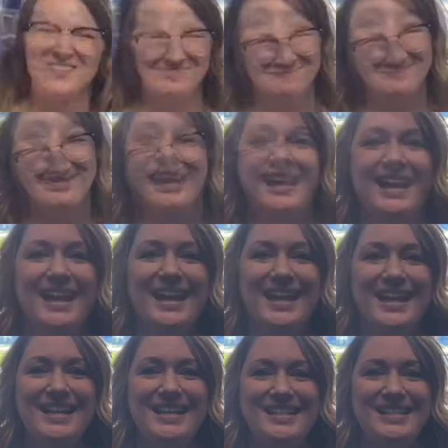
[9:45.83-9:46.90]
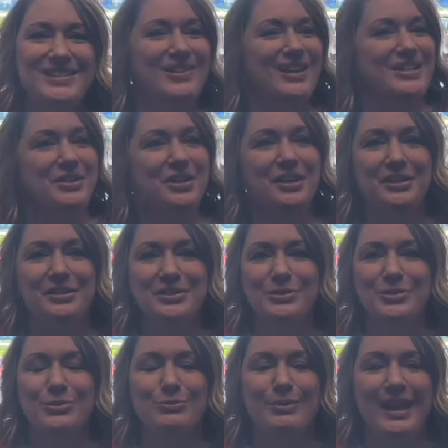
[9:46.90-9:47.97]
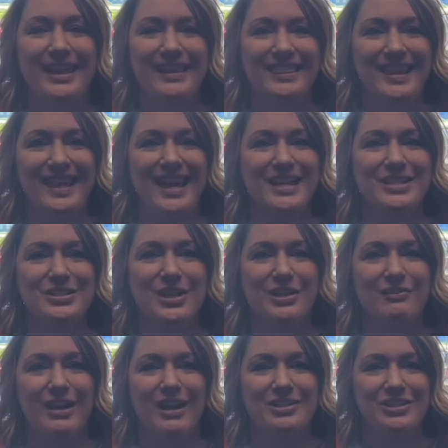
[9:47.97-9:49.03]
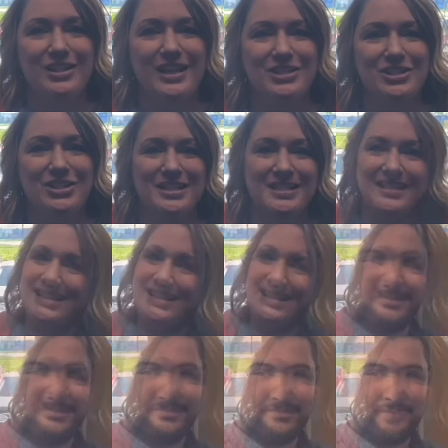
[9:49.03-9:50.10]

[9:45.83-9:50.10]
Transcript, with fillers: Hey guys, you guys are gonna do great things. Congratulations. See ya.